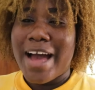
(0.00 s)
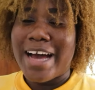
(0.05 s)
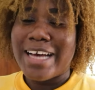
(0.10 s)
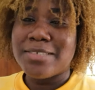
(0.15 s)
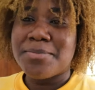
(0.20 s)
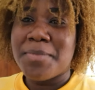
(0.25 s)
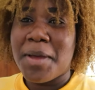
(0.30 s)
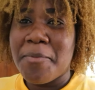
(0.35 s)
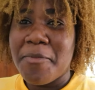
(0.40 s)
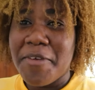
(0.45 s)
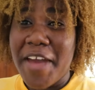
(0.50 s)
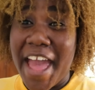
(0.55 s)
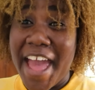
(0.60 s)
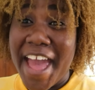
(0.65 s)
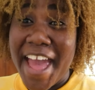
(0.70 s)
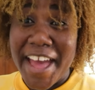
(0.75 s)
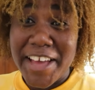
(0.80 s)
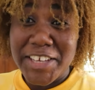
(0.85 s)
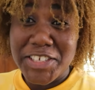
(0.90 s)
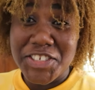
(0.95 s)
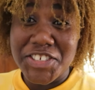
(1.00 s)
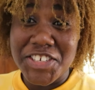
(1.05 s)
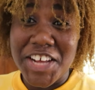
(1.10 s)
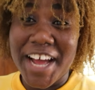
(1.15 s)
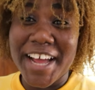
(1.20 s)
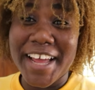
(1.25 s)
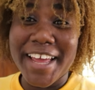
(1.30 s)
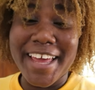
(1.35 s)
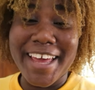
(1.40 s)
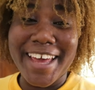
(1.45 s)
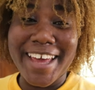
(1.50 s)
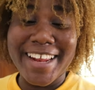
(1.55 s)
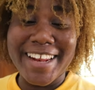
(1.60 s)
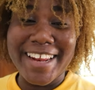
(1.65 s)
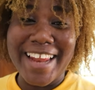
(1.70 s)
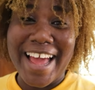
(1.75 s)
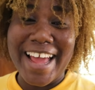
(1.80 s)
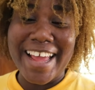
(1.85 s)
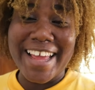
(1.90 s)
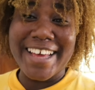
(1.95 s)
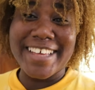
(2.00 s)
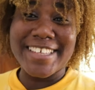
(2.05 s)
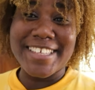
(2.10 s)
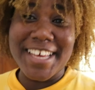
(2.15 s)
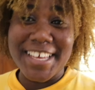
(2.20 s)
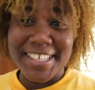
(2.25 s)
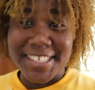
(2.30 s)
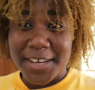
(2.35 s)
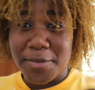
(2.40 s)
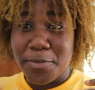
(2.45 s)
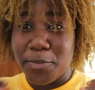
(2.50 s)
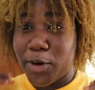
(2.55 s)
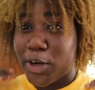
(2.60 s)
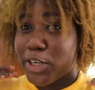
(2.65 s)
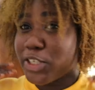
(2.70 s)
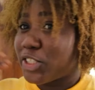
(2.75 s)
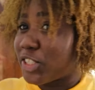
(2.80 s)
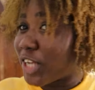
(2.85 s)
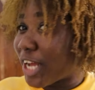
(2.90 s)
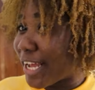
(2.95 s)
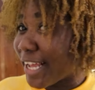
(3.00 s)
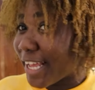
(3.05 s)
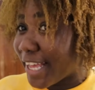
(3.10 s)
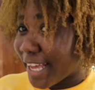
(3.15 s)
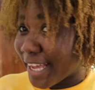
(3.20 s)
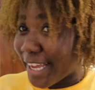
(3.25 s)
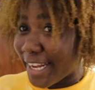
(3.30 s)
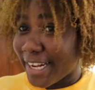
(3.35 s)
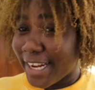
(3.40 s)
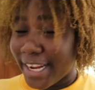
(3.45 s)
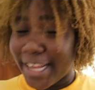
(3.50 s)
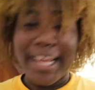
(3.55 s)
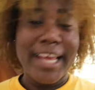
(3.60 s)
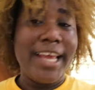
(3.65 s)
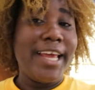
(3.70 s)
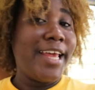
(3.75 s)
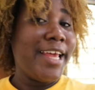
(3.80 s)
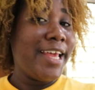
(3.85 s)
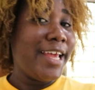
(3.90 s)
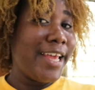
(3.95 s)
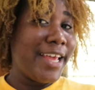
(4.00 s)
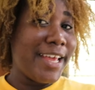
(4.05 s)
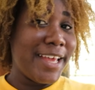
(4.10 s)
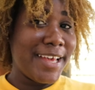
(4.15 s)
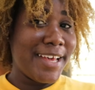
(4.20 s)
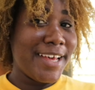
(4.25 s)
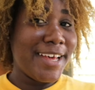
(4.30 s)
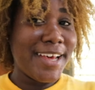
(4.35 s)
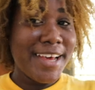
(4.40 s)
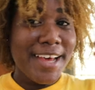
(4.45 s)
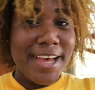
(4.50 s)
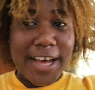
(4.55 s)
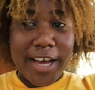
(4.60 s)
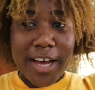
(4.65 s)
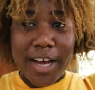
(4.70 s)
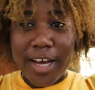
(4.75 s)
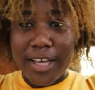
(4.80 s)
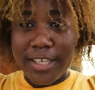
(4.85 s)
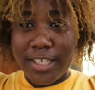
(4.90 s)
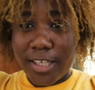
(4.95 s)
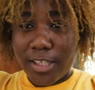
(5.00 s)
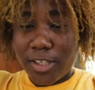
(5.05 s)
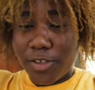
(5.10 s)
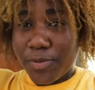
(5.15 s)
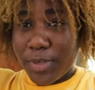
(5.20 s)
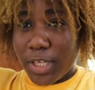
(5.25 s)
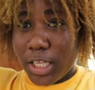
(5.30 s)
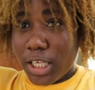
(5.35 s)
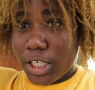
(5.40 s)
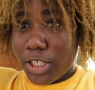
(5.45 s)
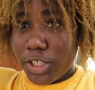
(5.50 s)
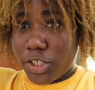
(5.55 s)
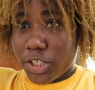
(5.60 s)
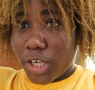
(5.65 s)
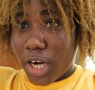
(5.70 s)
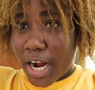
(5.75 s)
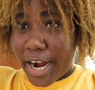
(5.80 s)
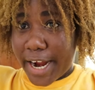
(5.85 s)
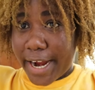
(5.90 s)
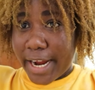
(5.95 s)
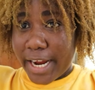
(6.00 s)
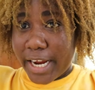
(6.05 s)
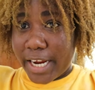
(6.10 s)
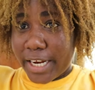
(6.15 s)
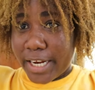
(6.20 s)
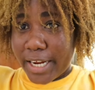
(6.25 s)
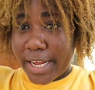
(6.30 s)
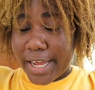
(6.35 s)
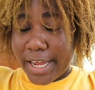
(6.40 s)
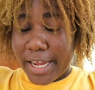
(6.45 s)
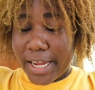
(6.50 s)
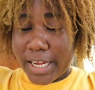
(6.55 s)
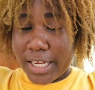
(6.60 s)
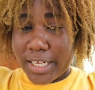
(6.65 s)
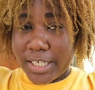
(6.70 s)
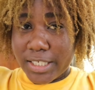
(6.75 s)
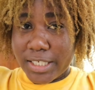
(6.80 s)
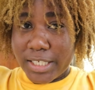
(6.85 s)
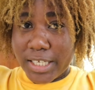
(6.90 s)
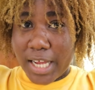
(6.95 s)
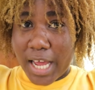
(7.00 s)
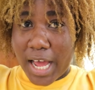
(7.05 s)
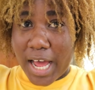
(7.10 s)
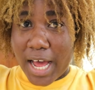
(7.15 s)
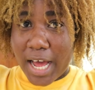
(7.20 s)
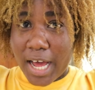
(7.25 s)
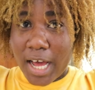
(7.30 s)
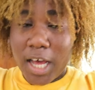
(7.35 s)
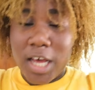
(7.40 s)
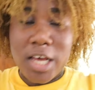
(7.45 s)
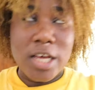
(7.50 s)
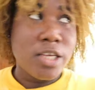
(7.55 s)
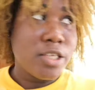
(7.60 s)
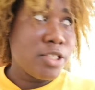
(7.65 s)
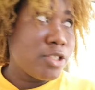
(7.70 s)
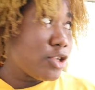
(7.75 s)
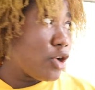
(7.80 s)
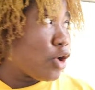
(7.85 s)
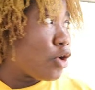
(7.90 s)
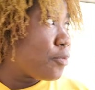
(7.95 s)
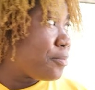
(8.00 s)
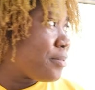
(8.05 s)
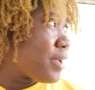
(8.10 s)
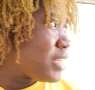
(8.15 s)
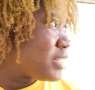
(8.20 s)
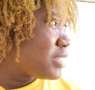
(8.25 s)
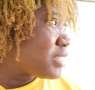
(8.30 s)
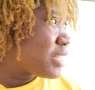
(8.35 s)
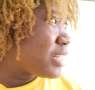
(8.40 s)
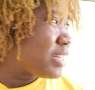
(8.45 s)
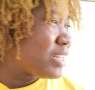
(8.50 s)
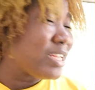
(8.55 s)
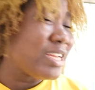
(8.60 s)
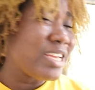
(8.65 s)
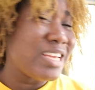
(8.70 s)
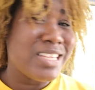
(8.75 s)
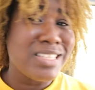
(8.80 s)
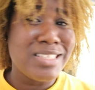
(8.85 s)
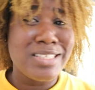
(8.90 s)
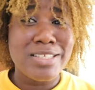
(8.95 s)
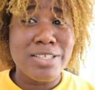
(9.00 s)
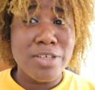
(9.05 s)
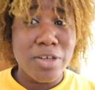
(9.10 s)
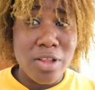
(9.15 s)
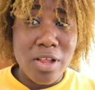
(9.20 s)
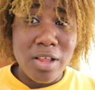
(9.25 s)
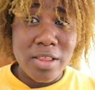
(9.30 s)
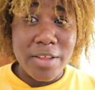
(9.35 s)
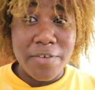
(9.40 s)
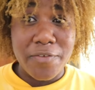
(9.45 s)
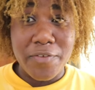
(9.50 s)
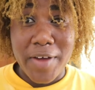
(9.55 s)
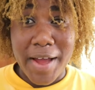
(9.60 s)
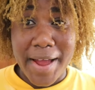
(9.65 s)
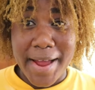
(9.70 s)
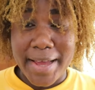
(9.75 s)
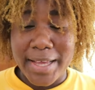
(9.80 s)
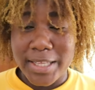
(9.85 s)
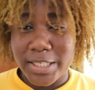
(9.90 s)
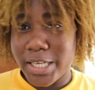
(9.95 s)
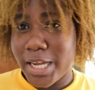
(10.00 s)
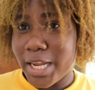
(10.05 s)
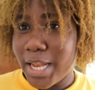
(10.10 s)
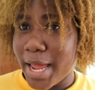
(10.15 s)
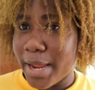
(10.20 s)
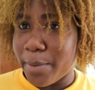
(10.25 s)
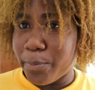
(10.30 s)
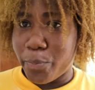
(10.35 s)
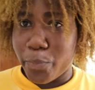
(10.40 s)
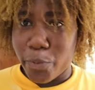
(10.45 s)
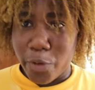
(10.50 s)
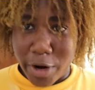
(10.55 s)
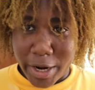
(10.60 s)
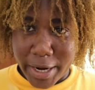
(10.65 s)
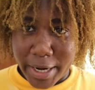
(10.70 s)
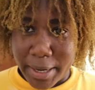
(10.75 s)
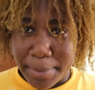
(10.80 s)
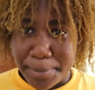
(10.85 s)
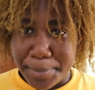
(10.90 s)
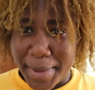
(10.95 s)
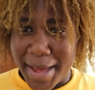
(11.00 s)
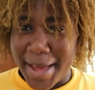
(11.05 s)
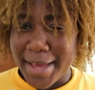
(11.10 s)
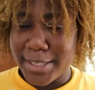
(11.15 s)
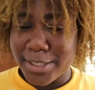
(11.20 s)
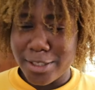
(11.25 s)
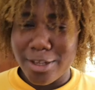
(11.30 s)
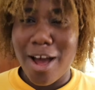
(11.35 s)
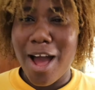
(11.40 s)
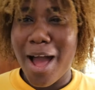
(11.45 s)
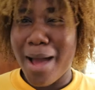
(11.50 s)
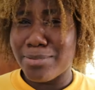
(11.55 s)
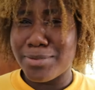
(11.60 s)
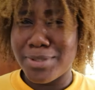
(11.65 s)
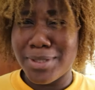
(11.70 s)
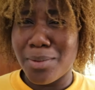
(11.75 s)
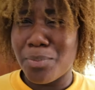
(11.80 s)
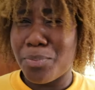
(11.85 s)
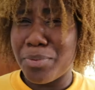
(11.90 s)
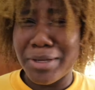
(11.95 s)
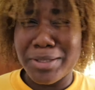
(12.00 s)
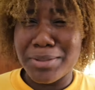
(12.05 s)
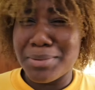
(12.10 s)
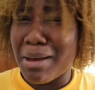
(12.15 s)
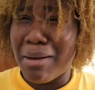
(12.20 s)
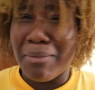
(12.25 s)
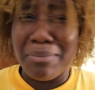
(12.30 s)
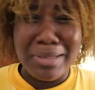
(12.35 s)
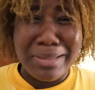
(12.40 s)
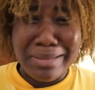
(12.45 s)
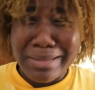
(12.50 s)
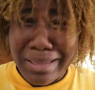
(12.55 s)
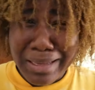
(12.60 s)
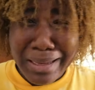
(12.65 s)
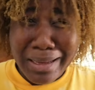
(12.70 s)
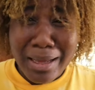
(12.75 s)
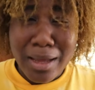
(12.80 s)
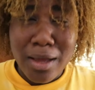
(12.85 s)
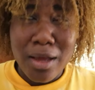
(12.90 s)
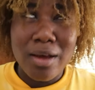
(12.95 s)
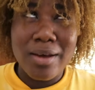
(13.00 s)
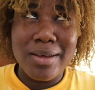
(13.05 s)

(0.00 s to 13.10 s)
Has my hair shanking? Like, is it more shanking? Because it's really drying, and yeah. So basically, it's still on the fire. It's kind of like boiling, but it's not up to the point where I want it.